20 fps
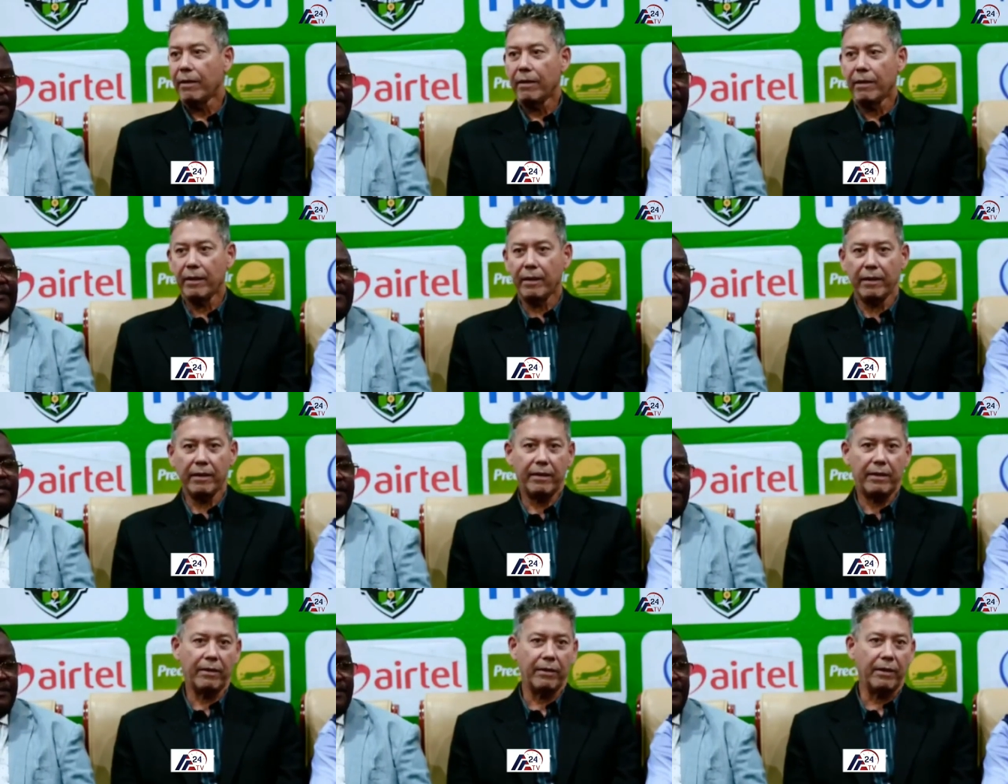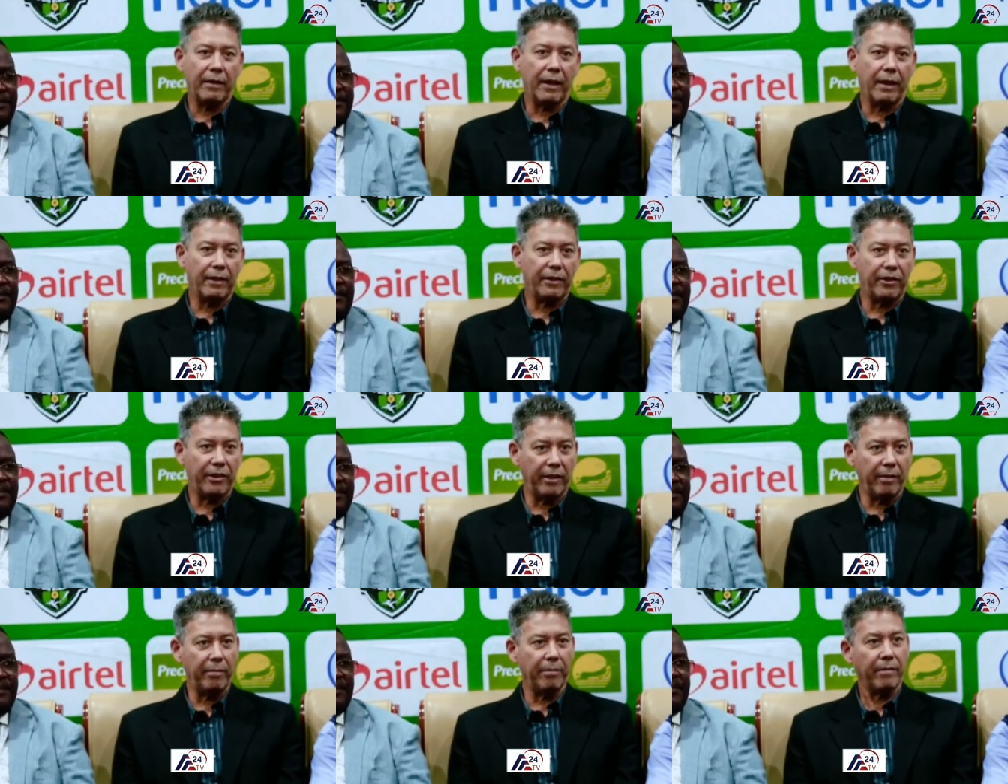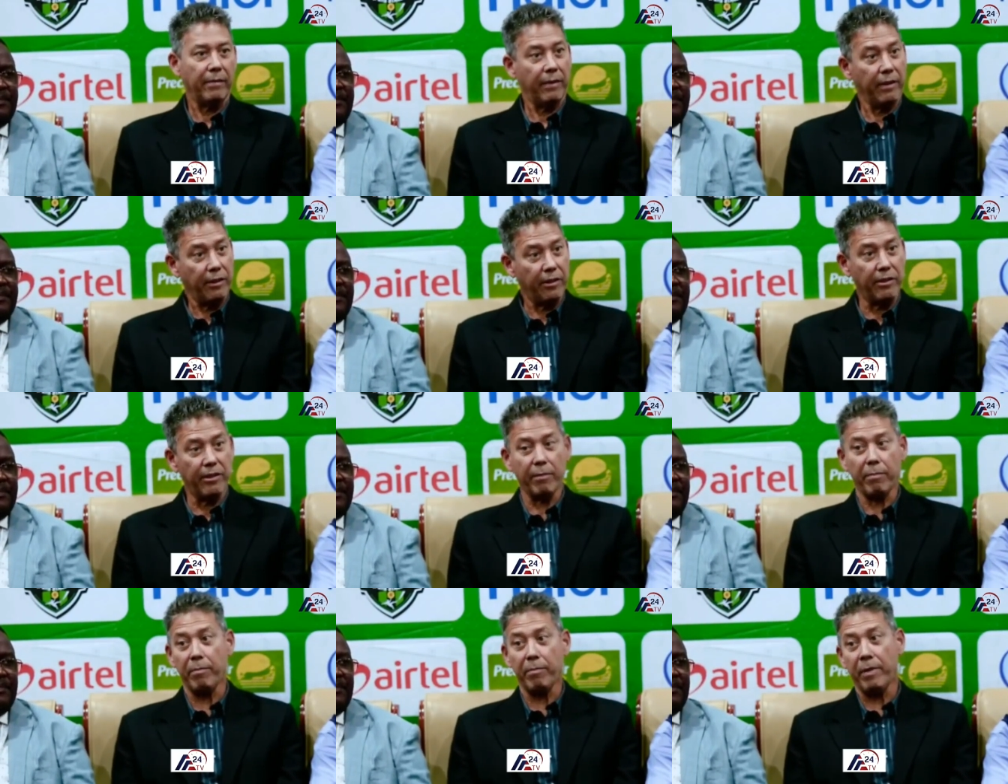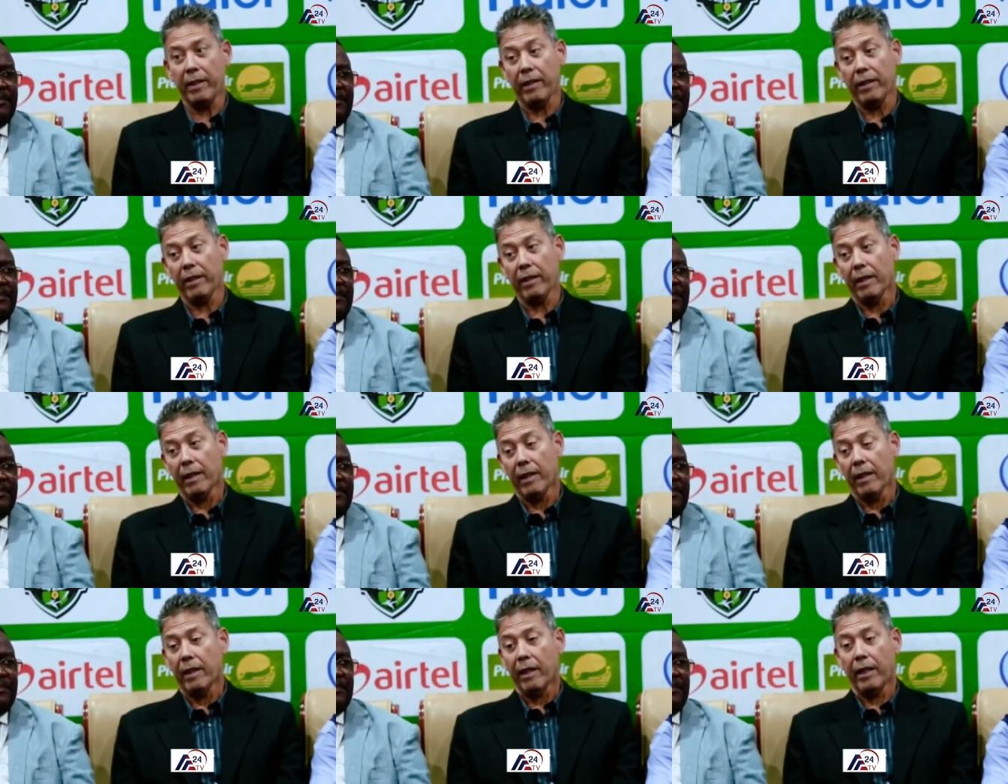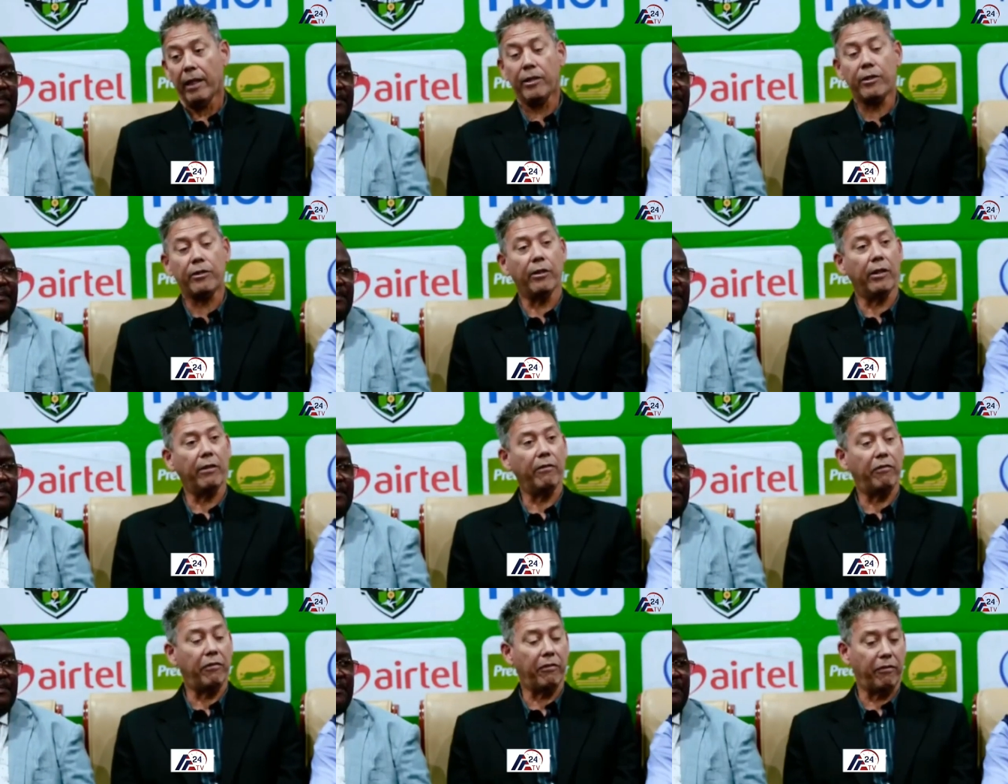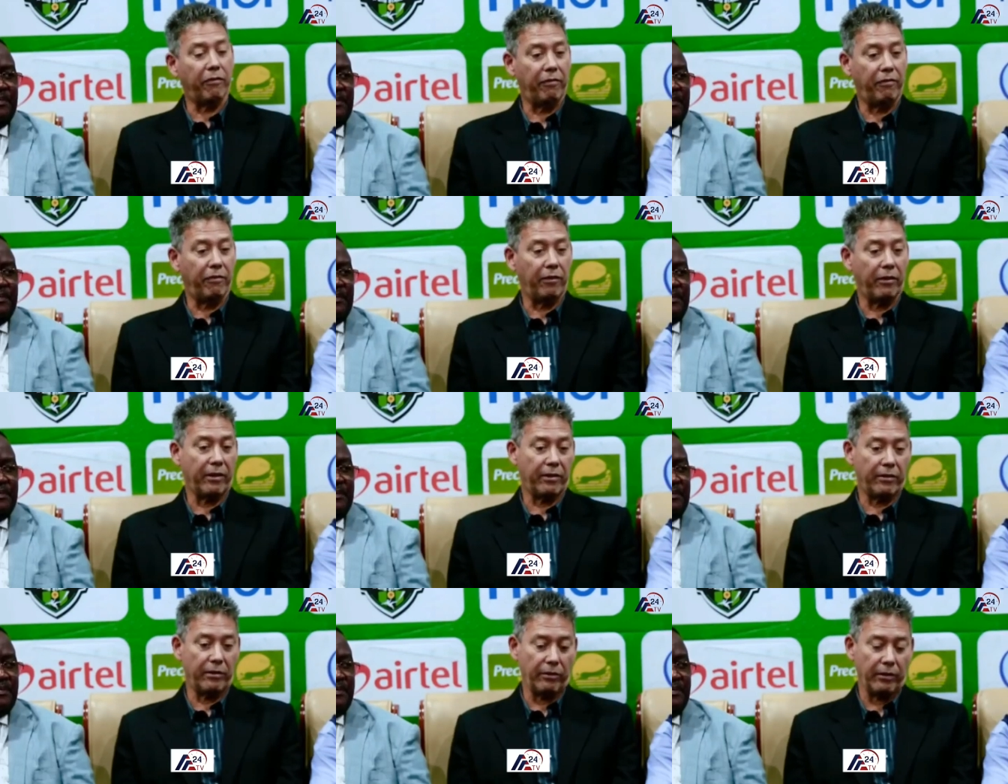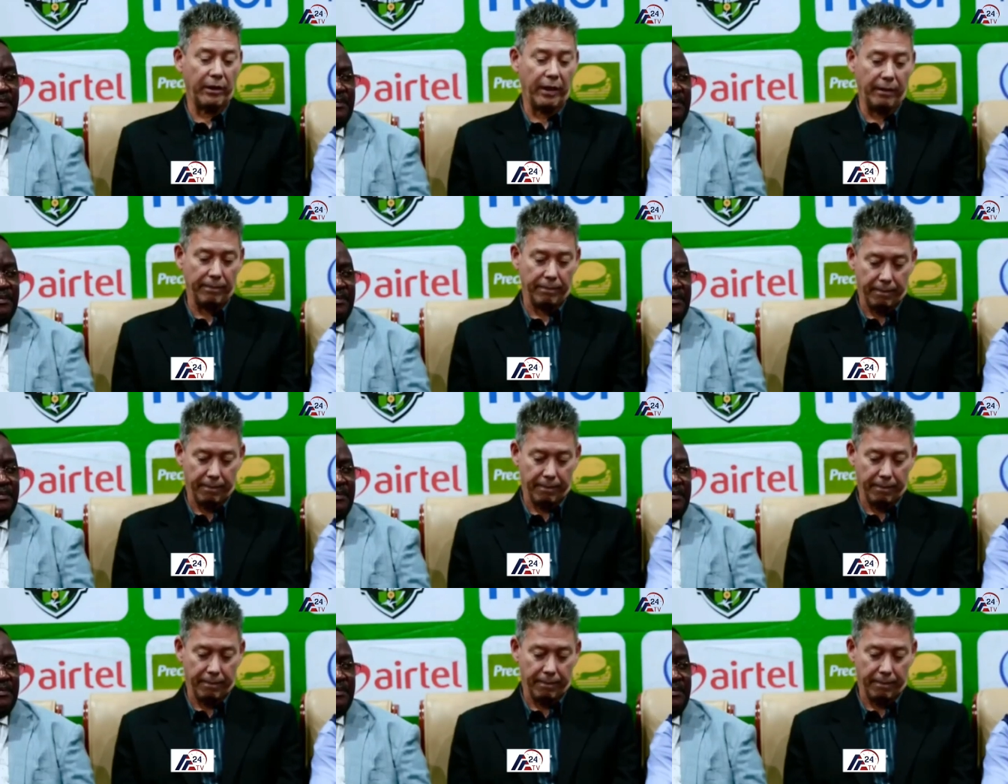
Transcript: in Sudan team. It's a big history for Sudan.